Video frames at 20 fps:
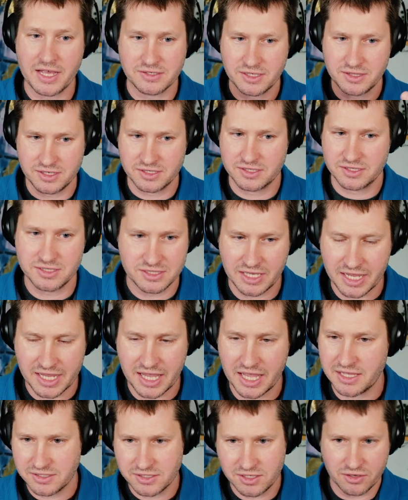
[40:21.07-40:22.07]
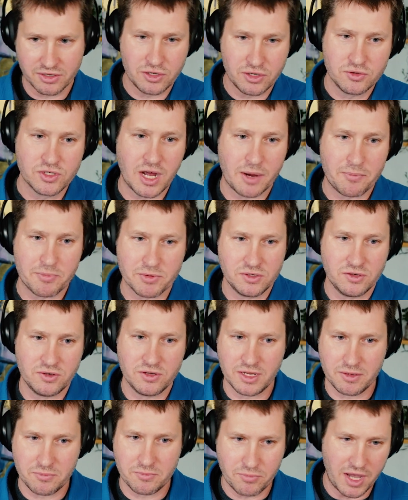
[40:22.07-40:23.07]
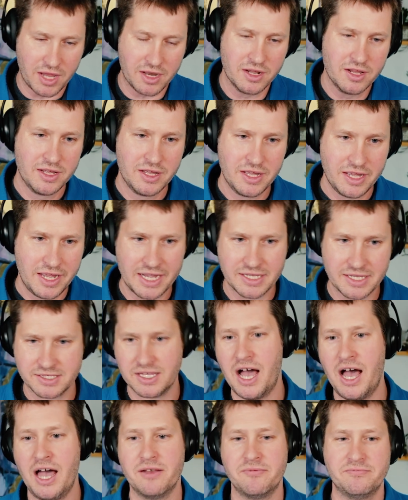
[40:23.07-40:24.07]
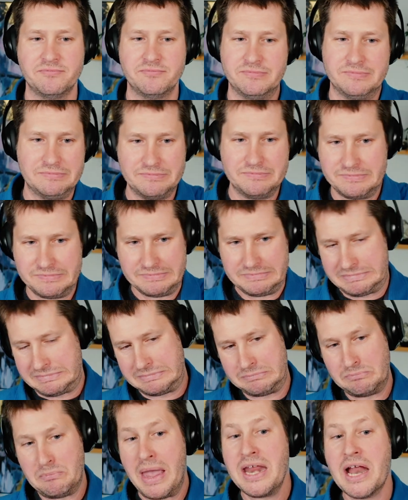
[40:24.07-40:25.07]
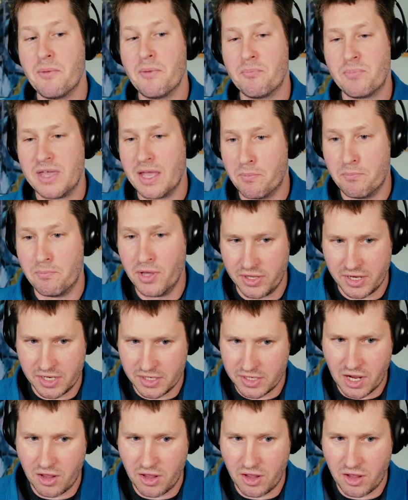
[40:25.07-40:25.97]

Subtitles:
That this is, again, still a huge opportunity, but it's not, may not be $1 billion